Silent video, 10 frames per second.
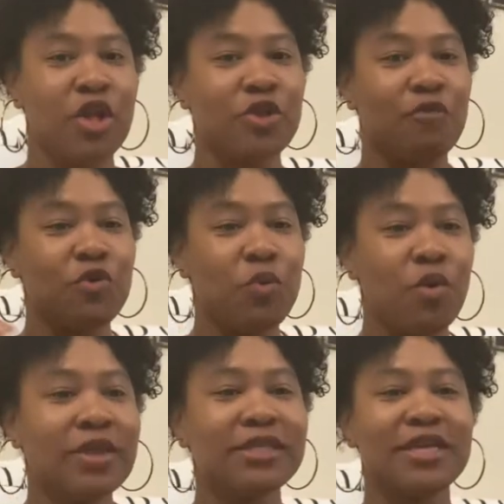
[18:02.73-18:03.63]
So if you
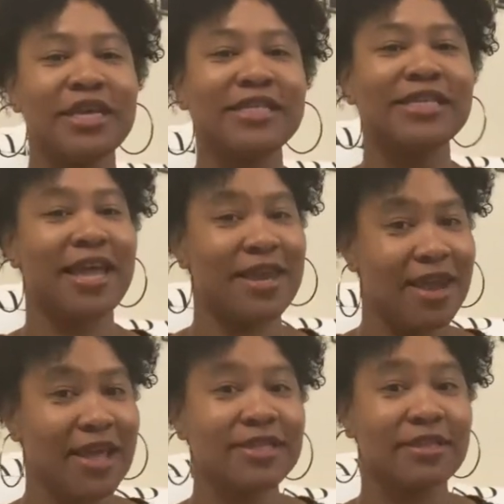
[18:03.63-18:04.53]
want to get to that
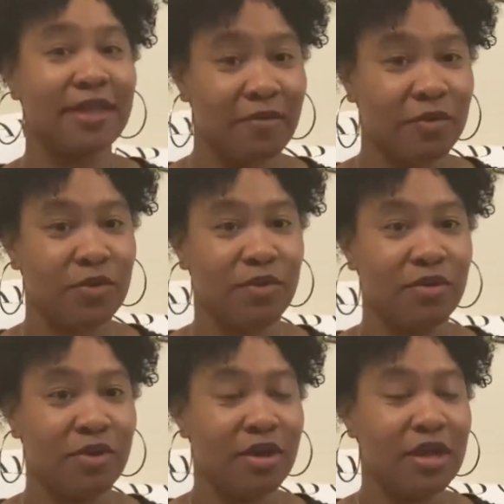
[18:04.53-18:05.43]
next level
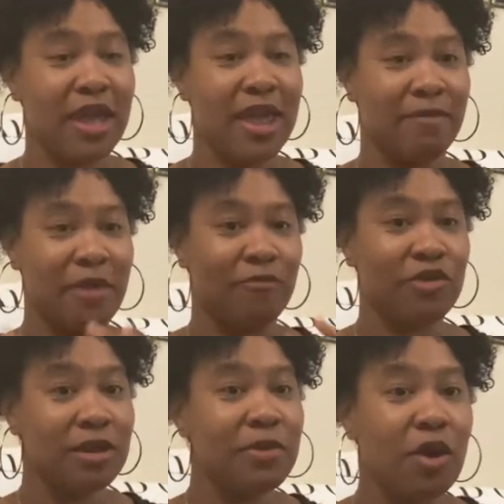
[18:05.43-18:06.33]
and
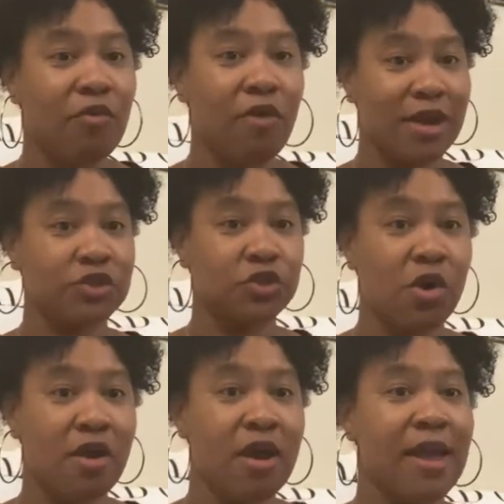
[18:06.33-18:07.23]
really be a rock
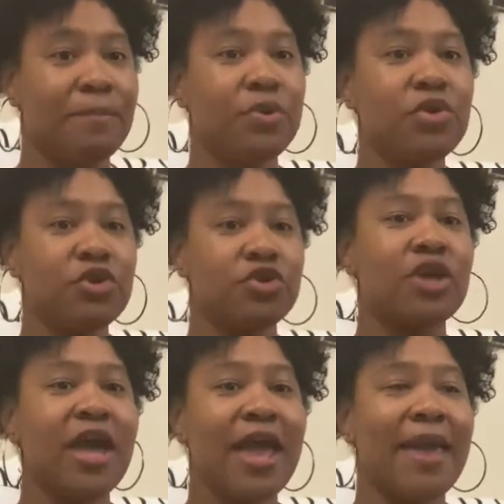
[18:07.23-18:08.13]
star and push
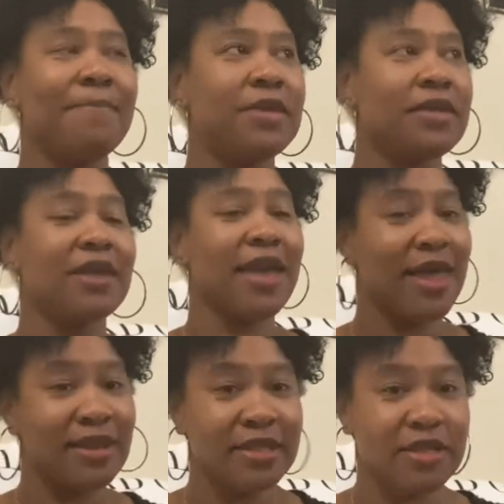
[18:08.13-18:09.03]
and be the
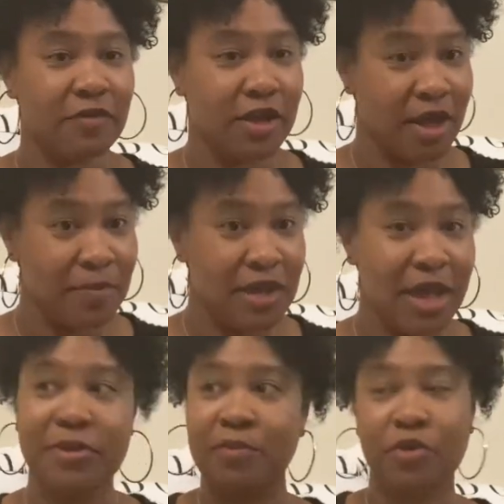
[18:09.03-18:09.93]
catalyst of a company
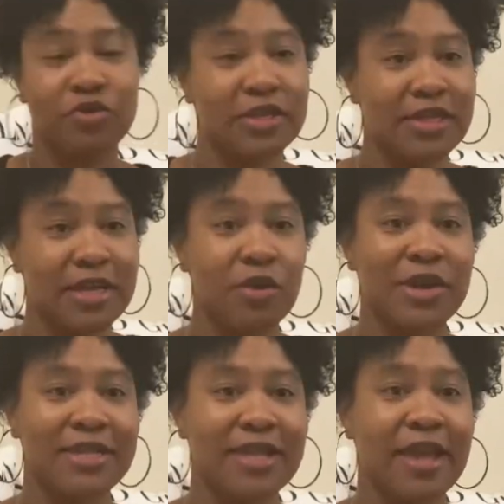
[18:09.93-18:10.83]
and be the person standing on
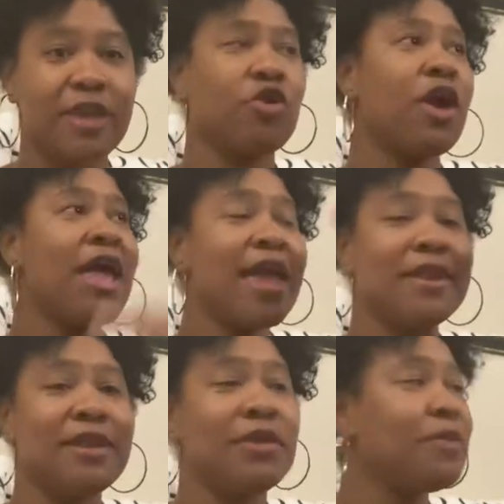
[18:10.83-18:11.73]
that stage, and
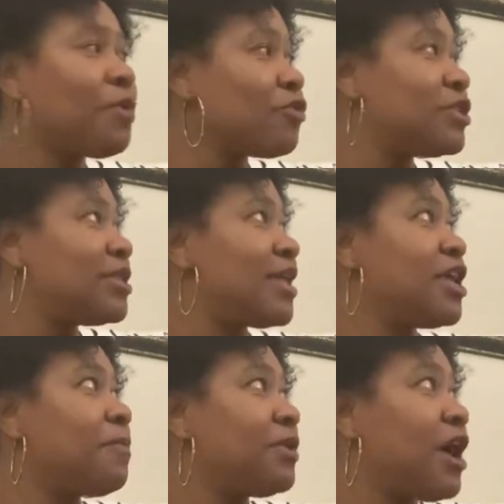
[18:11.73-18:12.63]
then be the person that's
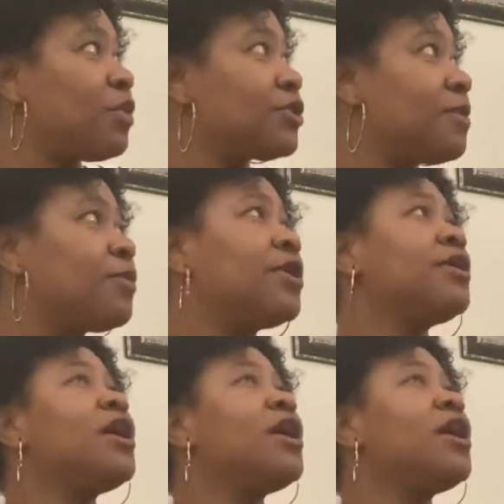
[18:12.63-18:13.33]
helping out someone